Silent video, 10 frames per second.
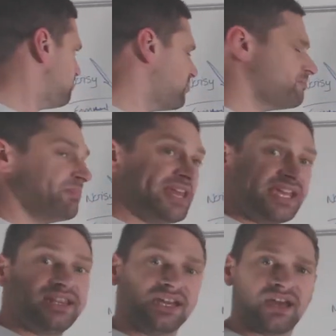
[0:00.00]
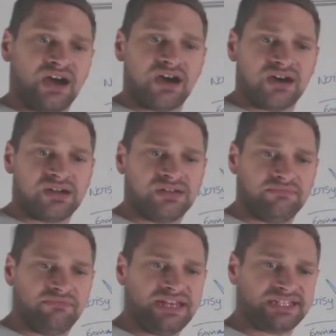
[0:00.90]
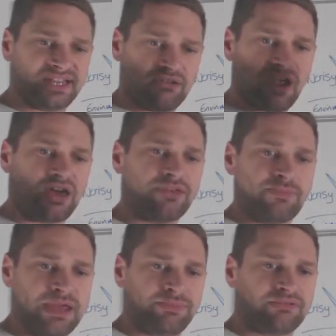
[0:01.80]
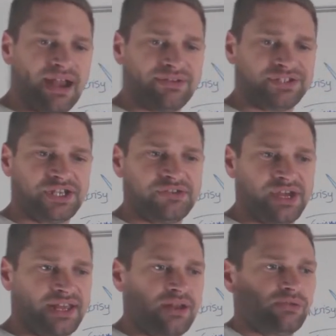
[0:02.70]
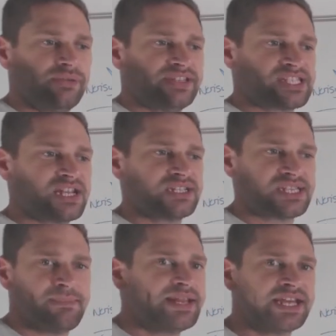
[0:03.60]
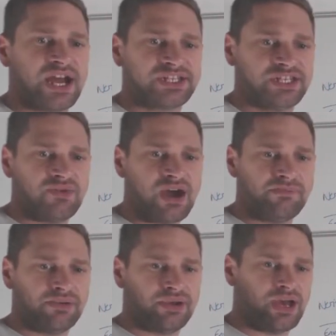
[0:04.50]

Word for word: But being in the car means that there are other people around you, and then all of a sudden somebody cuts you up,